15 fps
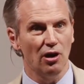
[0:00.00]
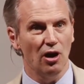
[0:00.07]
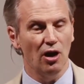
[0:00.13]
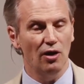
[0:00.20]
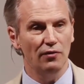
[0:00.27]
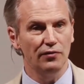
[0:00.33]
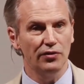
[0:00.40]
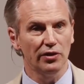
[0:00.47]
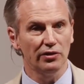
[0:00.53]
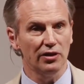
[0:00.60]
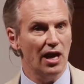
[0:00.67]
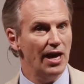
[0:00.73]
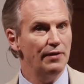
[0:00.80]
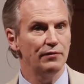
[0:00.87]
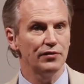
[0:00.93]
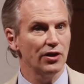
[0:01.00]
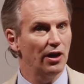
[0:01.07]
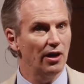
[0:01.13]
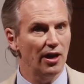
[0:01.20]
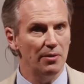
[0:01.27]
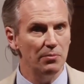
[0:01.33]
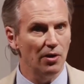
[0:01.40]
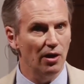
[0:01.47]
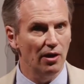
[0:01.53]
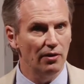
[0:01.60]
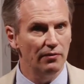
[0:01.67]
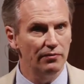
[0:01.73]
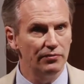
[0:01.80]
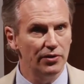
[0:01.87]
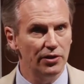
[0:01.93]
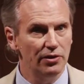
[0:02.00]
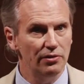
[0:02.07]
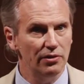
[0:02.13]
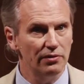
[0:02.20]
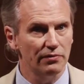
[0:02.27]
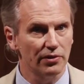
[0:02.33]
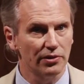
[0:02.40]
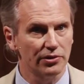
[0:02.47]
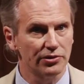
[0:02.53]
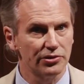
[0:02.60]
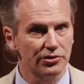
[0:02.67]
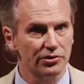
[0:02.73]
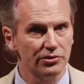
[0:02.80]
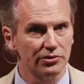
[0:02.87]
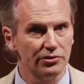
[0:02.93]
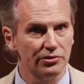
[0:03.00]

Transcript: of the lifetime of the universe.